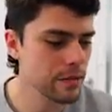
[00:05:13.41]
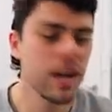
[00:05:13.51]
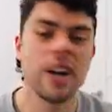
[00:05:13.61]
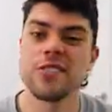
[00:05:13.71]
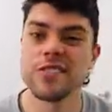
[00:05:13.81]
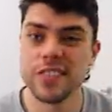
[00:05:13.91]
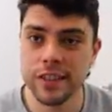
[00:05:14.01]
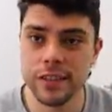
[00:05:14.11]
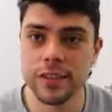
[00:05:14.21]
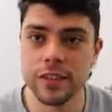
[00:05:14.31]

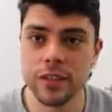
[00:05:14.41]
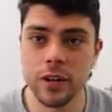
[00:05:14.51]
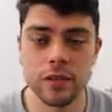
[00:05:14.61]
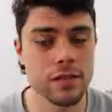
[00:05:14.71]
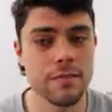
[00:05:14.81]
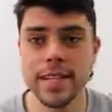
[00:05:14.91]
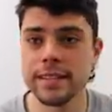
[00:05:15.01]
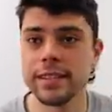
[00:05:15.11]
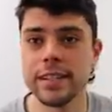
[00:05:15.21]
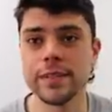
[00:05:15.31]
166 goals. Look at me, I
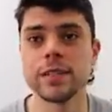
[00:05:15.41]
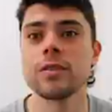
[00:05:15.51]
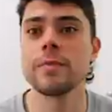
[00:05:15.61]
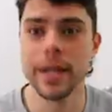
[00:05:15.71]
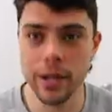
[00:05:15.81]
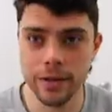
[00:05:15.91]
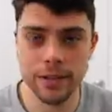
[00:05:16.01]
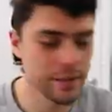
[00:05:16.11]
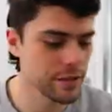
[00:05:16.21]
didn't even look at my notes.